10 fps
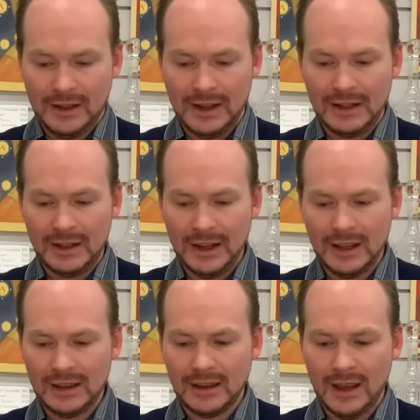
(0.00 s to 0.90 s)

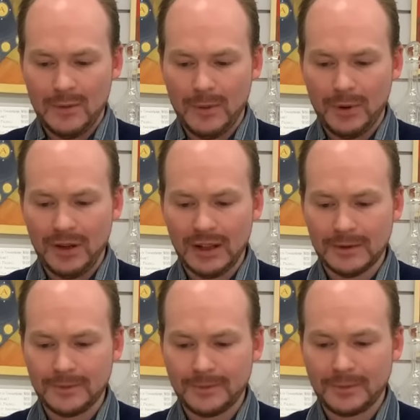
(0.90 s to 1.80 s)
underneath and we're
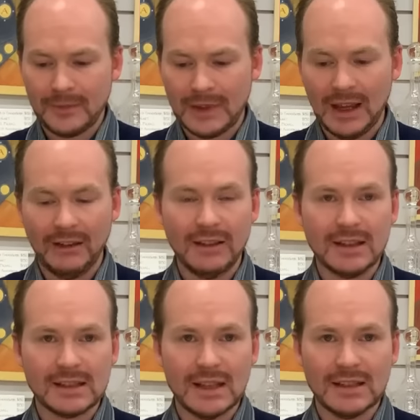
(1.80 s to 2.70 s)
putting our
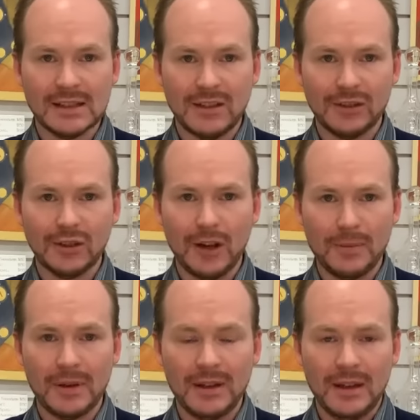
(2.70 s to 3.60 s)
incense on top.
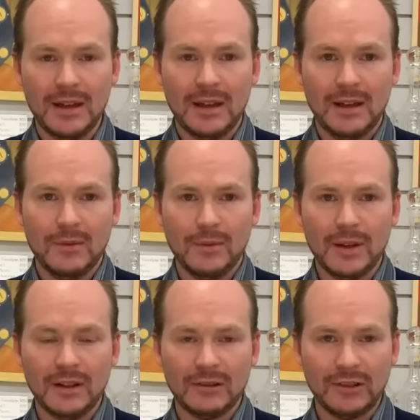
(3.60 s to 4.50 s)
We're
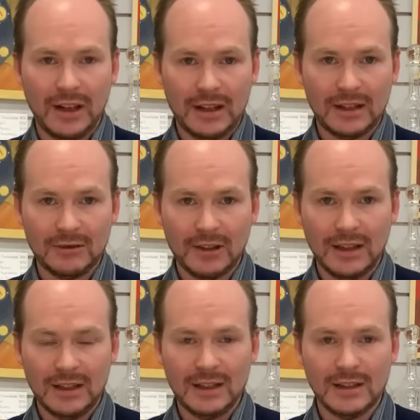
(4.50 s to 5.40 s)
not creating a
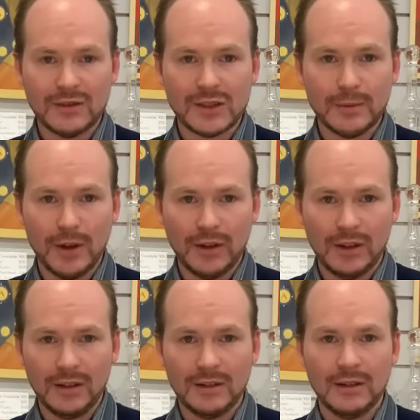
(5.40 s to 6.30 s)
great deal of smoke
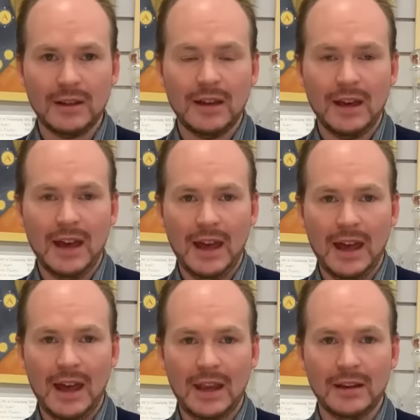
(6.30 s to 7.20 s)

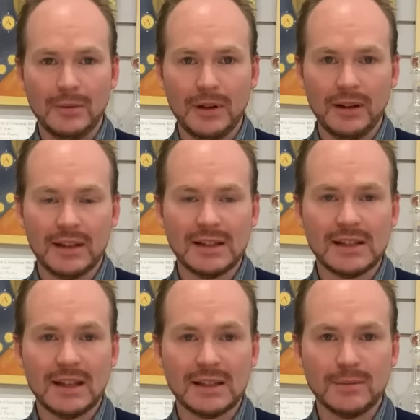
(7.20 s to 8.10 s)
and we're not going to
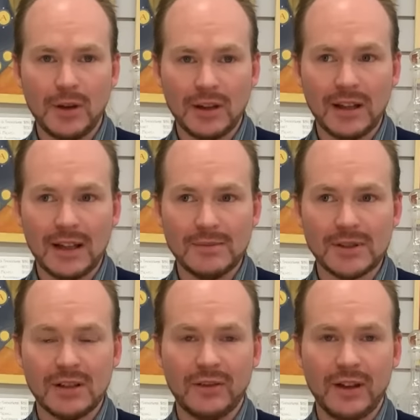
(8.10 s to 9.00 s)
set smoke alarms
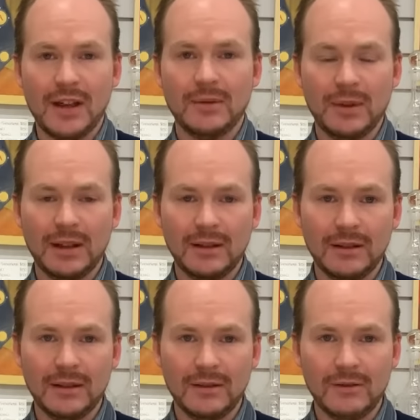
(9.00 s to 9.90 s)
off, and we're
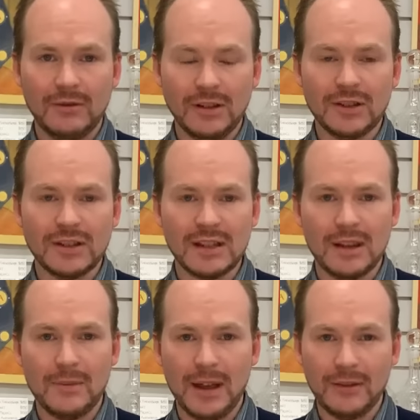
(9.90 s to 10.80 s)
reducing the
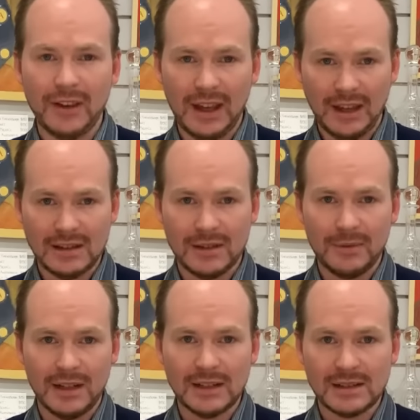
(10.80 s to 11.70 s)
amount of heat so we're
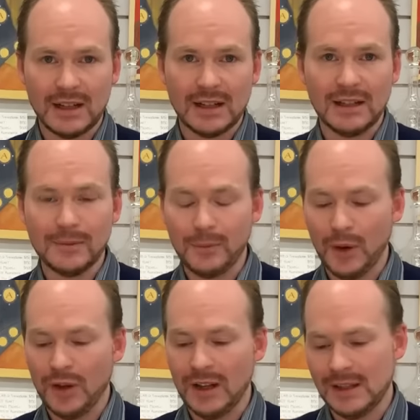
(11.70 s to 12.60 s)
less likely to
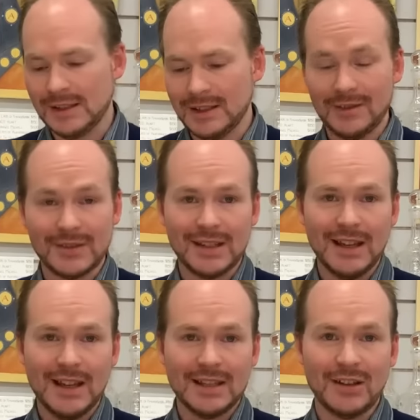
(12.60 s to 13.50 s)
burn ourselves.
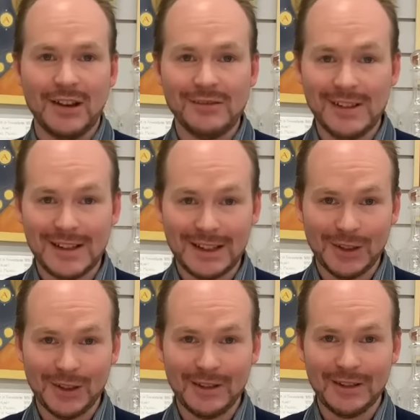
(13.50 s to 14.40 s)
So I really
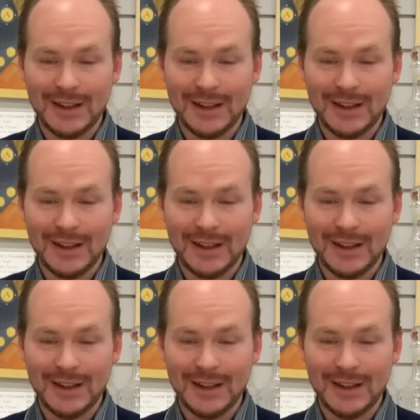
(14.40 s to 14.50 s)
do